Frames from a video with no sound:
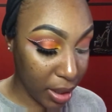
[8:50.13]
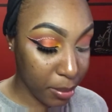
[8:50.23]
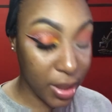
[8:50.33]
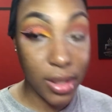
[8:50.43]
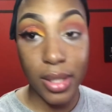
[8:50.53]

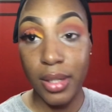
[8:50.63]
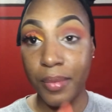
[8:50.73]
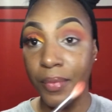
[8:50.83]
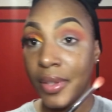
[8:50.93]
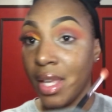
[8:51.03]
pigmented
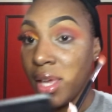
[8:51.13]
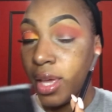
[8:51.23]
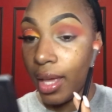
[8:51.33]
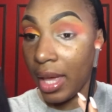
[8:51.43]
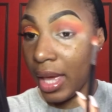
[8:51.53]

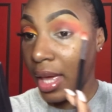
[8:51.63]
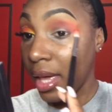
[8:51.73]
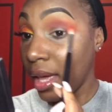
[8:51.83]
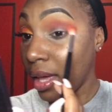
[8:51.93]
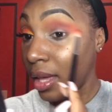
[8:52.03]

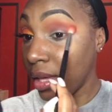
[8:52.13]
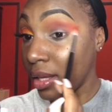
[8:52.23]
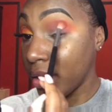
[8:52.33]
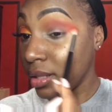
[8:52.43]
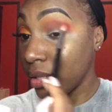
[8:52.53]

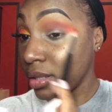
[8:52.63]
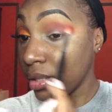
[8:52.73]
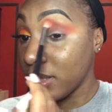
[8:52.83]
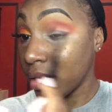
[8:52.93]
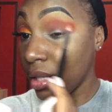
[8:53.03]
and
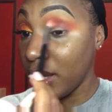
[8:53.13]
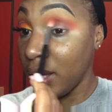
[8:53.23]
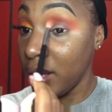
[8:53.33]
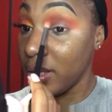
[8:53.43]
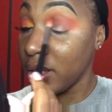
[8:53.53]

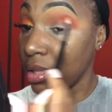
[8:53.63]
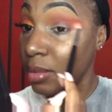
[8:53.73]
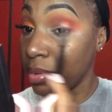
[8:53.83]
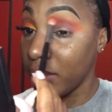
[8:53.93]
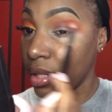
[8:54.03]

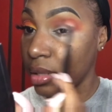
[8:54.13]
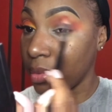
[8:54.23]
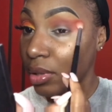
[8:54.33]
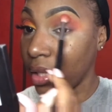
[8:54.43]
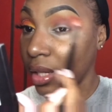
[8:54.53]
easily
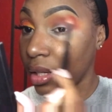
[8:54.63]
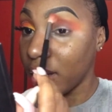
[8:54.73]
blendable,